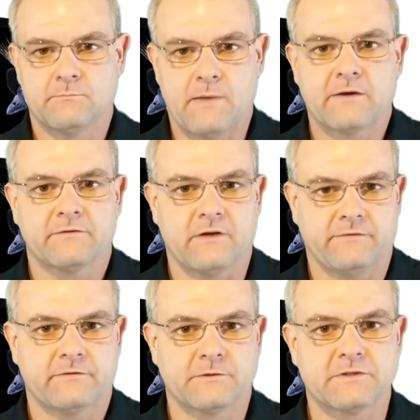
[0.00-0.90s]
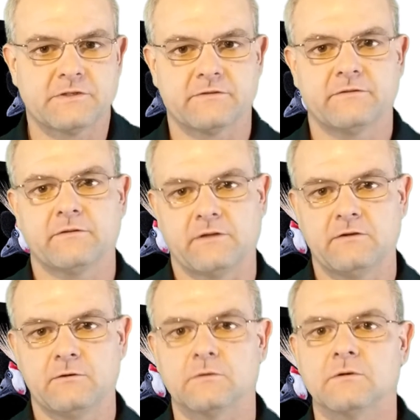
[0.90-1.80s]
Microsoft's search engine, so
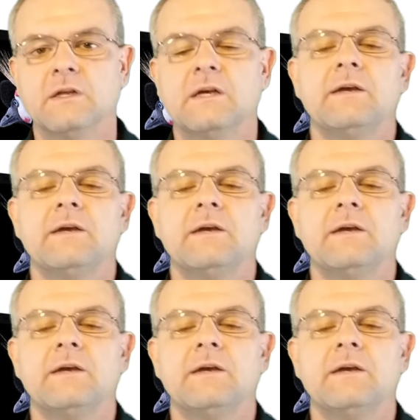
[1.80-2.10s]
think Google,